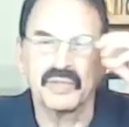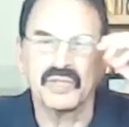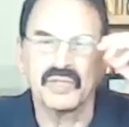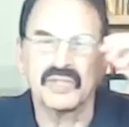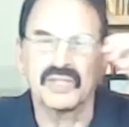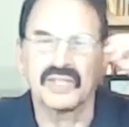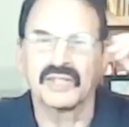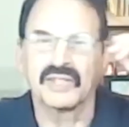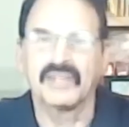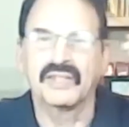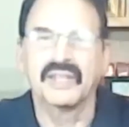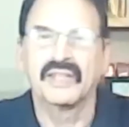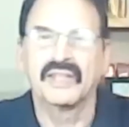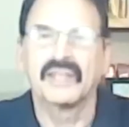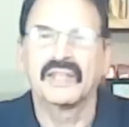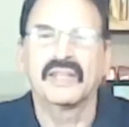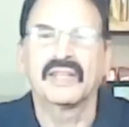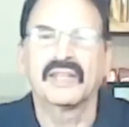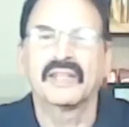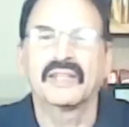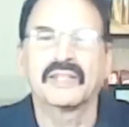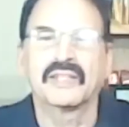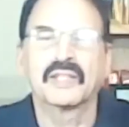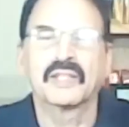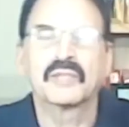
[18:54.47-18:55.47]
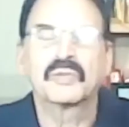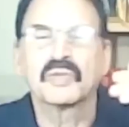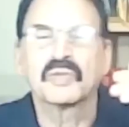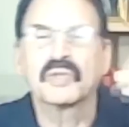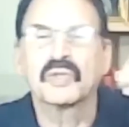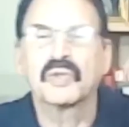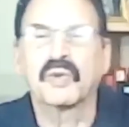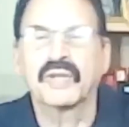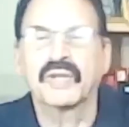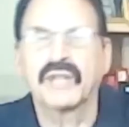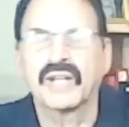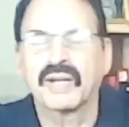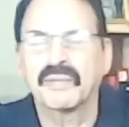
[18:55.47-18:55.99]
think this is sort of a village
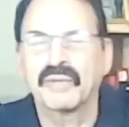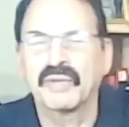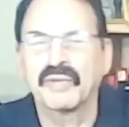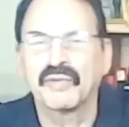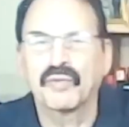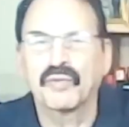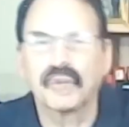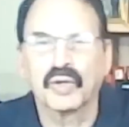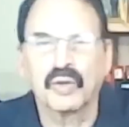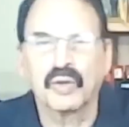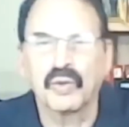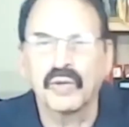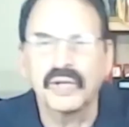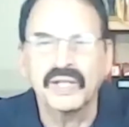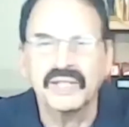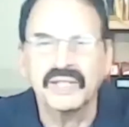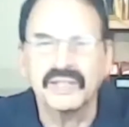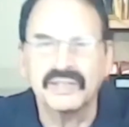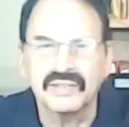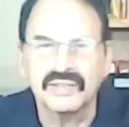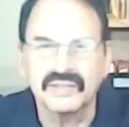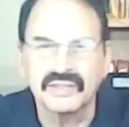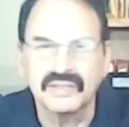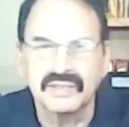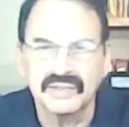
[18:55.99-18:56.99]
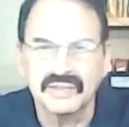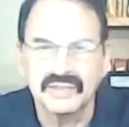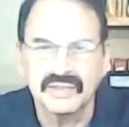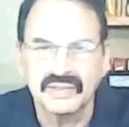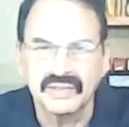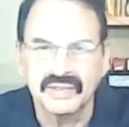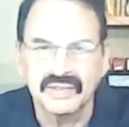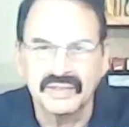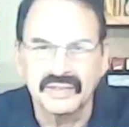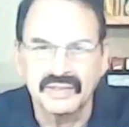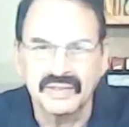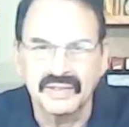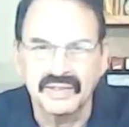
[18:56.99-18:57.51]
model of healing.
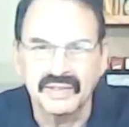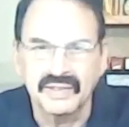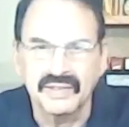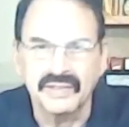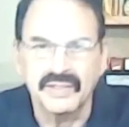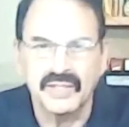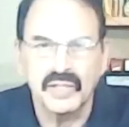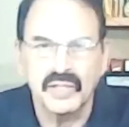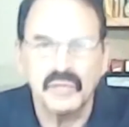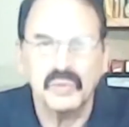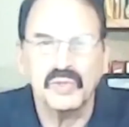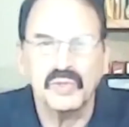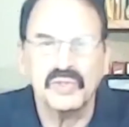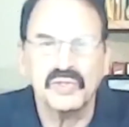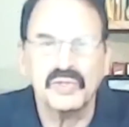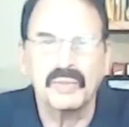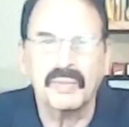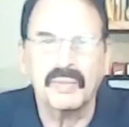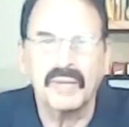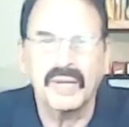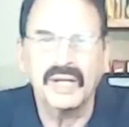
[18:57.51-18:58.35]
It's not new.